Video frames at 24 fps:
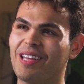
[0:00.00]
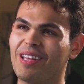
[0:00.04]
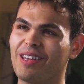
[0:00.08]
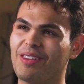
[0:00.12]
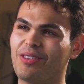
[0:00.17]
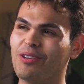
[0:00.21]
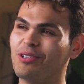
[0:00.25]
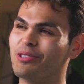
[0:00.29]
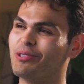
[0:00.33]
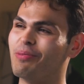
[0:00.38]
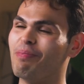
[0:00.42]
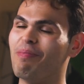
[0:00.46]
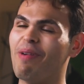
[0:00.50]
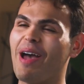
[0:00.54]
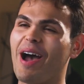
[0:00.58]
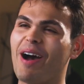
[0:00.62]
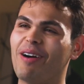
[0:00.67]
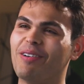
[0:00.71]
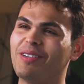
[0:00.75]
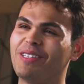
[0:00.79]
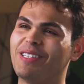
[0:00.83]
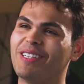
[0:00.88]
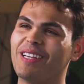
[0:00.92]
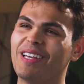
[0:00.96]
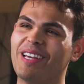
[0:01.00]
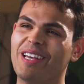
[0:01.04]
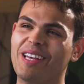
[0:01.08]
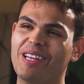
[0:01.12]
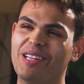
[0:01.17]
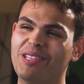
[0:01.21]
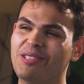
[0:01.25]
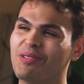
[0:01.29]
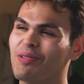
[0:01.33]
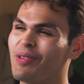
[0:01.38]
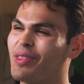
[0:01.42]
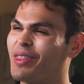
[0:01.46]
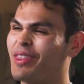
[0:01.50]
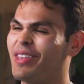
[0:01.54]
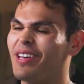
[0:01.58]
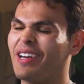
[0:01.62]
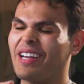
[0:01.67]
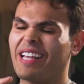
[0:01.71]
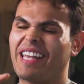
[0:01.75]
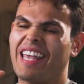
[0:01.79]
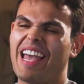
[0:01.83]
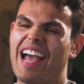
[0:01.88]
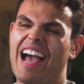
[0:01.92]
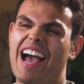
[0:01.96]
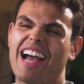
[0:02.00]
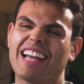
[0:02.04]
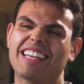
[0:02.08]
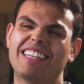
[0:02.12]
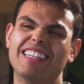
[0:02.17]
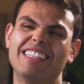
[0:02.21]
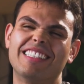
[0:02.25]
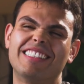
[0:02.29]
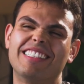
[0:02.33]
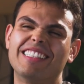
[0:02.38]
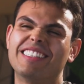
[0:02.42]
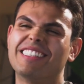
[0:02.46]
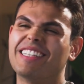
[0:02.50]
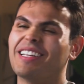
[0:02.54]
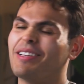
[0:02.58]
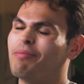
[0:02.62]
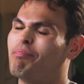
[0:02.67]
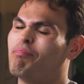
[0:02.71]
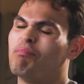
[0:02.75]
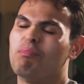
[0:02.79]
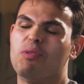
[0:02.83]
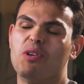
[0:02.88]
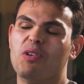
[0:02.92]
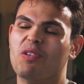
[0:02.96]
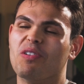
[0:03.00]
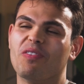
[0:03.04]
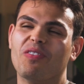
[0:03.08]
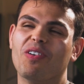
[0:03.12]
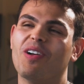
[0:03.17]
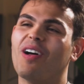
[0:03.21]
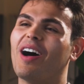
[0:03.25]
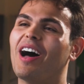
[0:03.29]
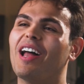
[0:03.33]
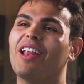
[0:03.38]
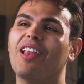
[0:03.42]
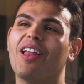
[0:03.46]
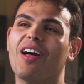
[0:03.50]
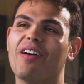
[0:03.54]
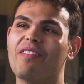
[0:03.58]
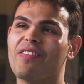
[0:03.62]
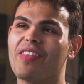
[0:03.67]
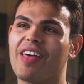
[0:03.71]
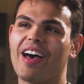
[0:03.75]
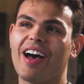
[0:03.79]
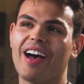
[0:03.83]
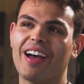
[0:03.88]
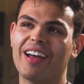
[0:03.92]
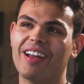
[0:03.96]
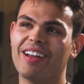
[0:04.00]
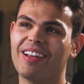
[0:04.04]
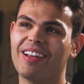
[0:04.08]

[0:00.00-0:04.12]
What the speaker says: Those mountains with the cactuses, beautiful. I love that.